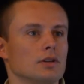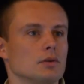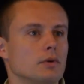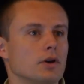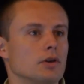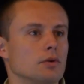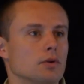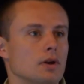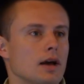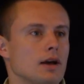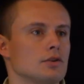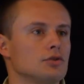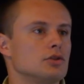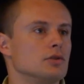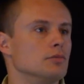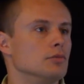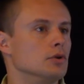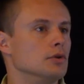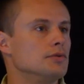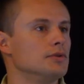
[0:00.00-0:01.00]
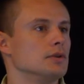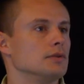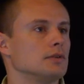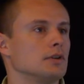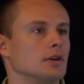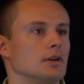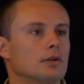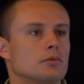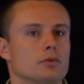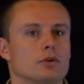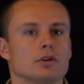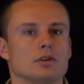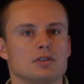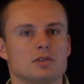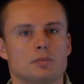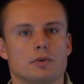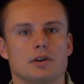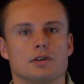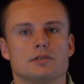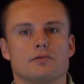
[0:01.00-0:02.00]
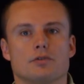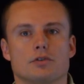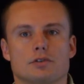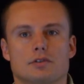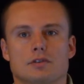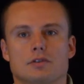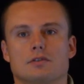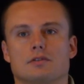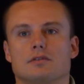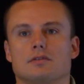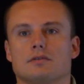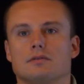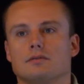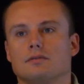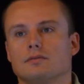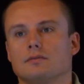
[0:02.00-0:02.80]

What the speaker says: The way you would actually move something in real space versus